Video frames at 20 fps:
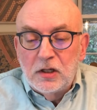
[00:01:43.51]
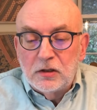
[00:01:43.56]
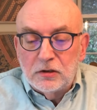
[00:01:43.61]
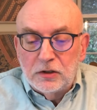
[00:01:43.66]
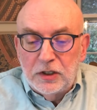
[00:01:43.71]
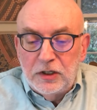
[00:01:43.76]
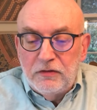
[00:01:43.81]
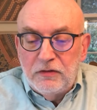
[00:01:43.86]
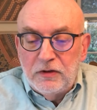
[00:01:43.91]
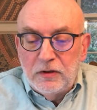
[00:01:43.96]

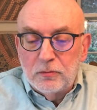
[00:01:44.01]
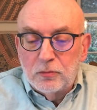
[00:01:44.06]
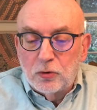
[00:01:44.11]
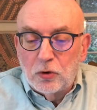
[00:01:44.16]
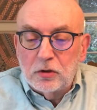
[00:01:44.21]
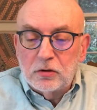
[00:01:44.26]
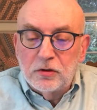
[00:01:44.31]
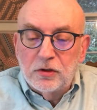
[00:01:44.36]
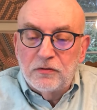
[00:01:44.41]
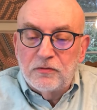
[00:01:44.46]
leaving
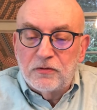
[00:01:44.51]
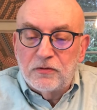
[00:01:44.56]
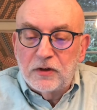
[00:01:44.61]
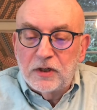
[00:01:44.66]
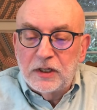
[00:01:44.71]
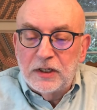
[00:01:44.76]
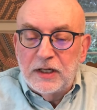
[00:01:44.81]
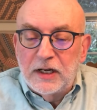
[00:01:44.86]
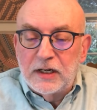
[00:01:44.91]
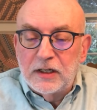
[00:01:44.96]
Brooklyn for
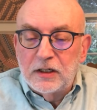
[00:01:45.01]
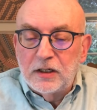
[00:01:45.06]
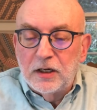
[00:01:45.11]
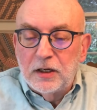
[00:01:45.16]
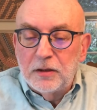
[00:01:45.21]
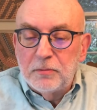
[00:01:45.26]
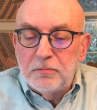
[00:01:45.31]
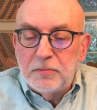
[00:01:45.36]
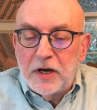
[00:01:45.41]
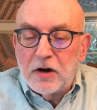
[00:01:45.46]

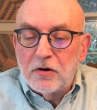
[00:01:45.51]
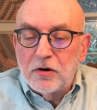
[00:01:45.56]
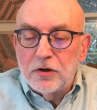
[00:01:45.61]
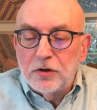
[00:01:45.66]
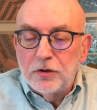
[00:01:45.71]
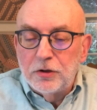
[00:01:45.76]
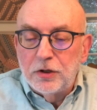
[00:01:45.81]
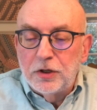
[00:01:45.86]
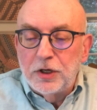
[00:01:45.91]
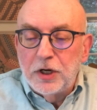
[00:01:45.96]
Connecticut,
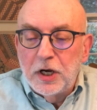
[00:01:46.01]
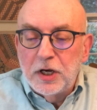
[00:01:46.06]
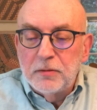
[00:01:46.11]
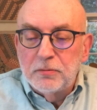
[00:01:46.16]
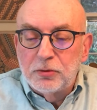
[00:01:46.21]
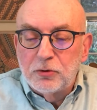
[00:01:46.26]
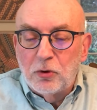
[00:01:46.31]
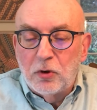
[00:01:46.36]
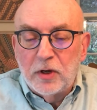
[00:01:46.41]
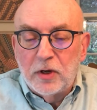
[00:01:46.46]
parenthood,
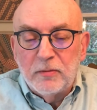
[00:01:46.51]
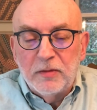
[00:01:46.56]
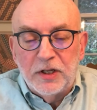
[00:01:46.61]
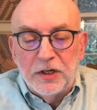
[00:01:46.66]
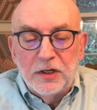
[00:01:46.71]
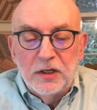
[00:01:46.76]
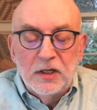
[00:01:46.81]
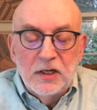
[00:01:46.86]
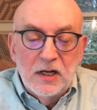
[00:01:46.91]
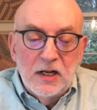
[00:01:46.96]
unemployment,